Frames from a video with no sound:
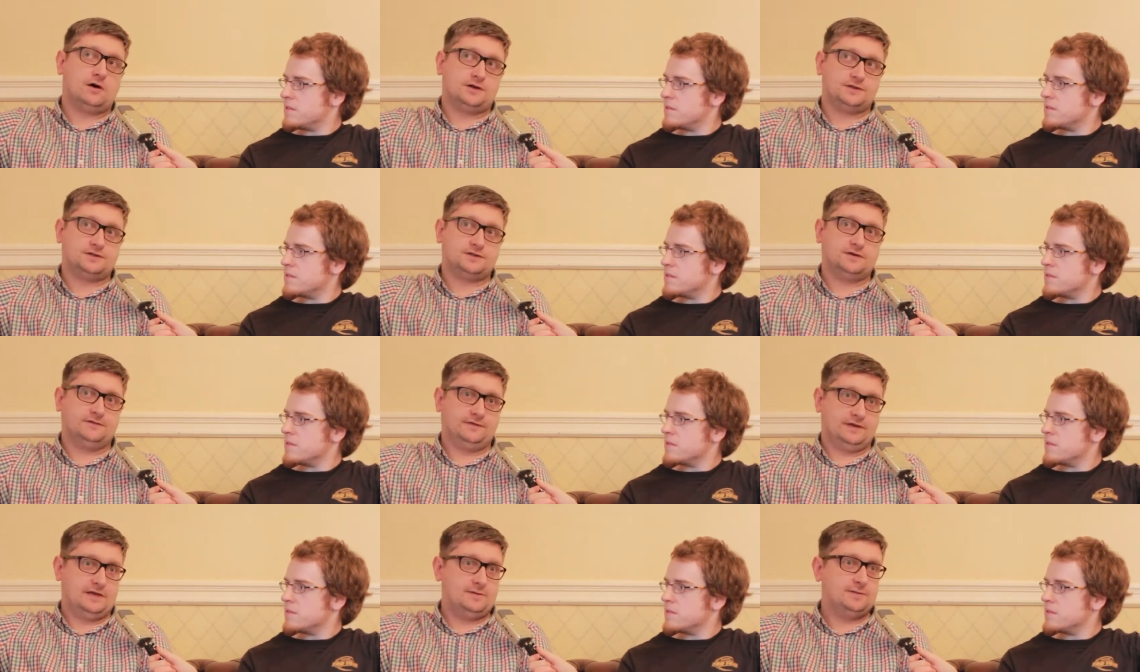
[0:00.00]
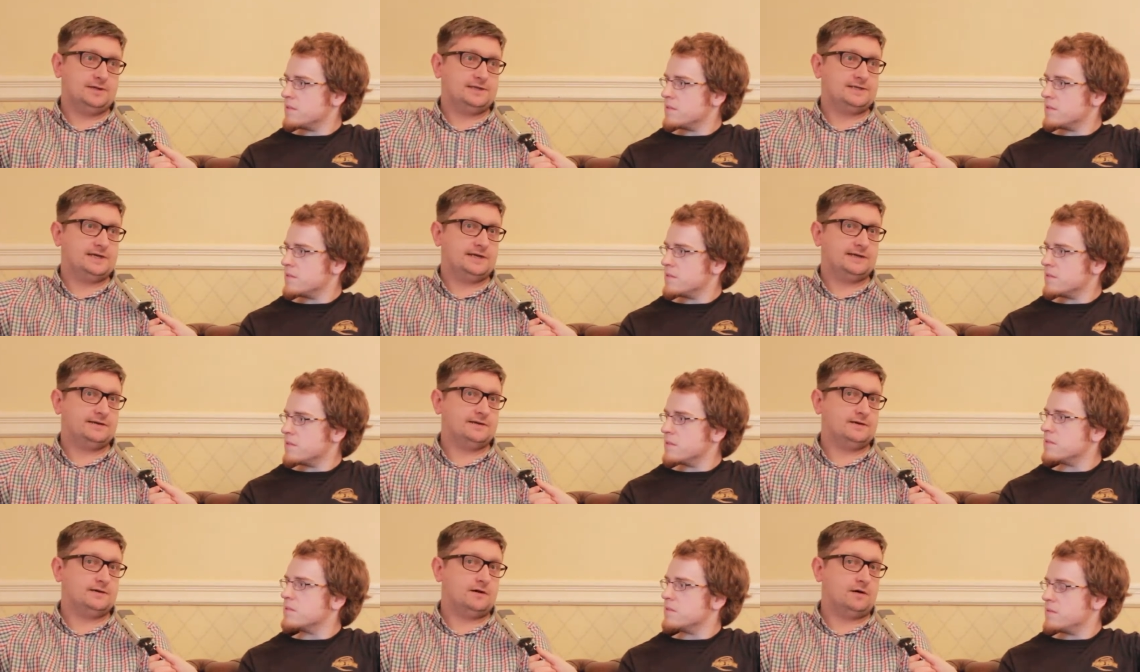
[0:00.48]
Speaker 1: of
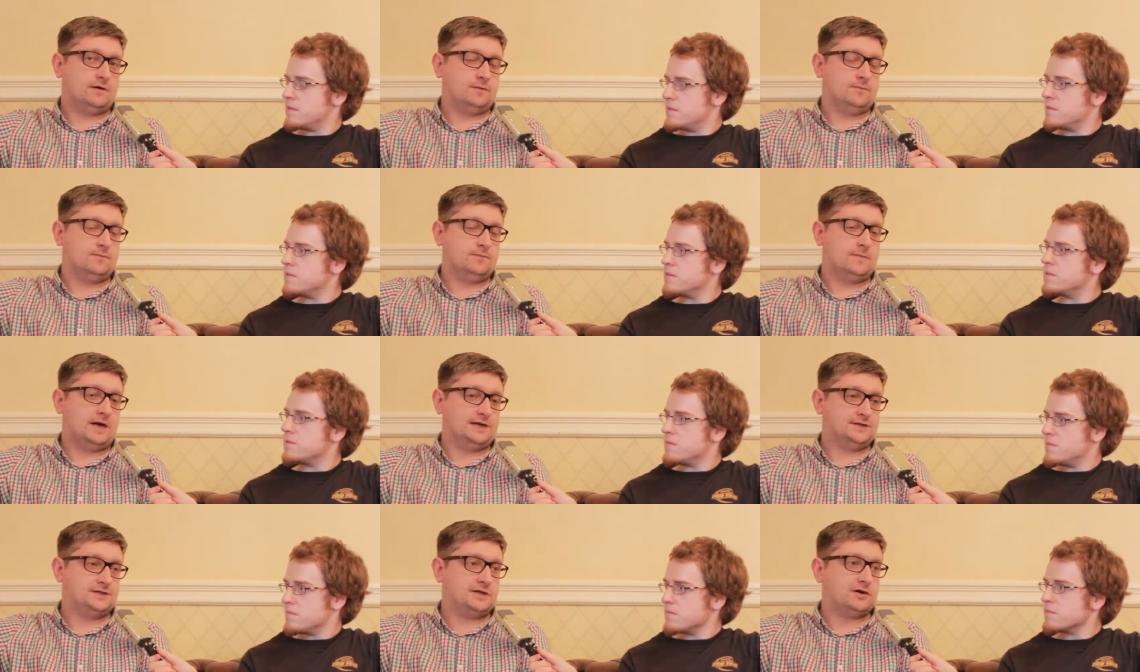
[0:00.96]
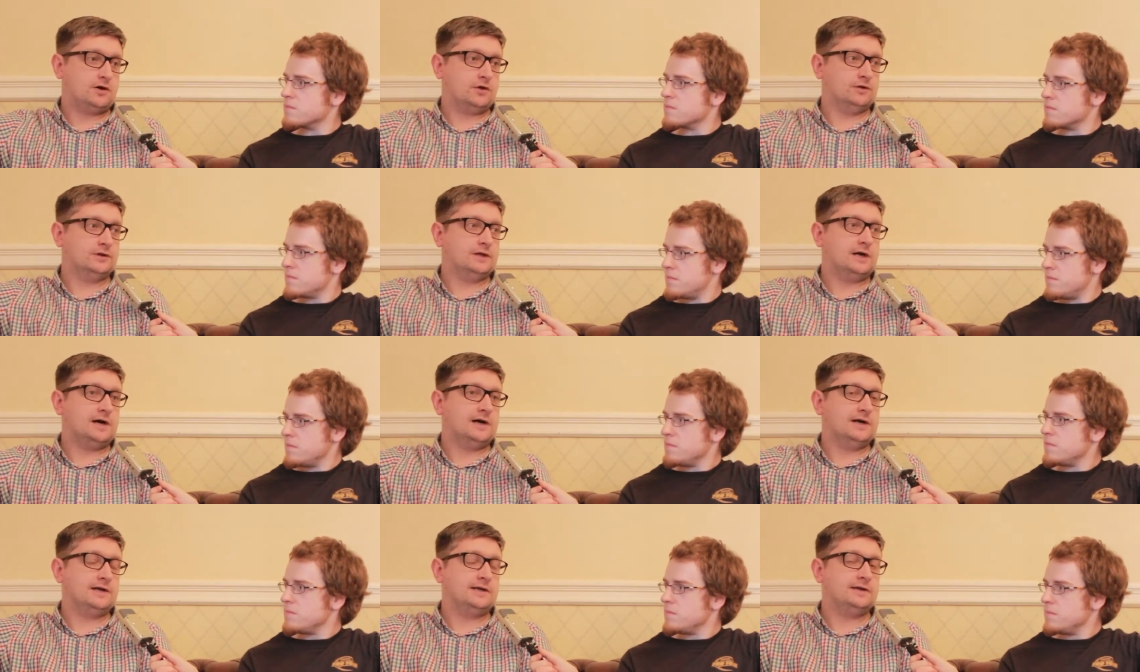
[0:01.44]
Limited on Magic
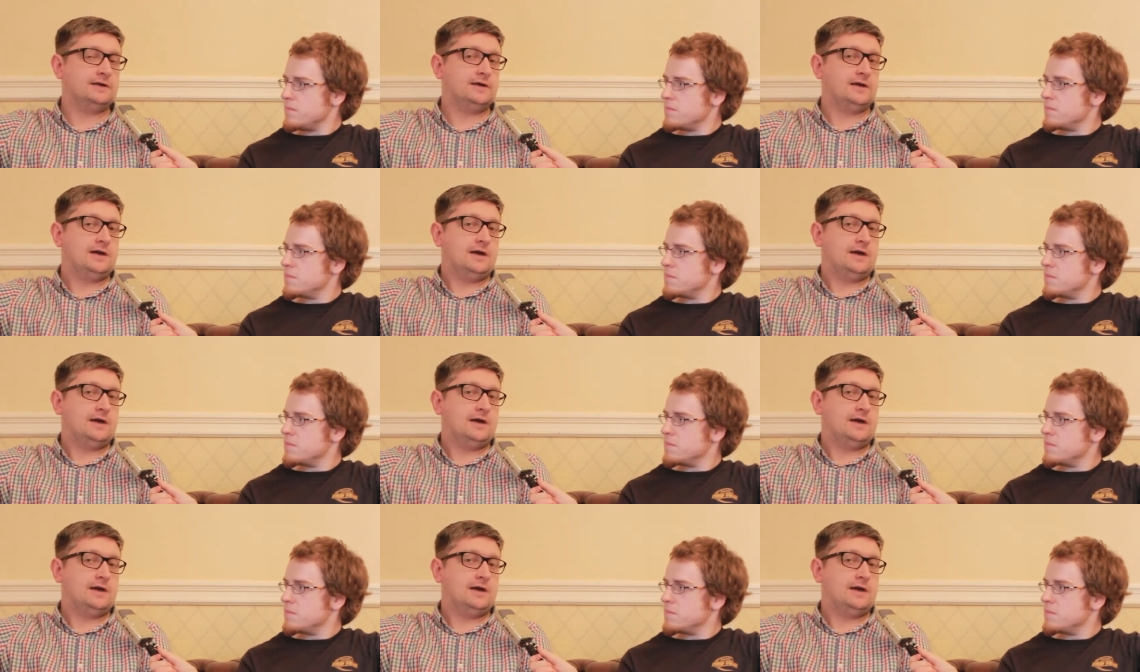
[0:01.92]
Online,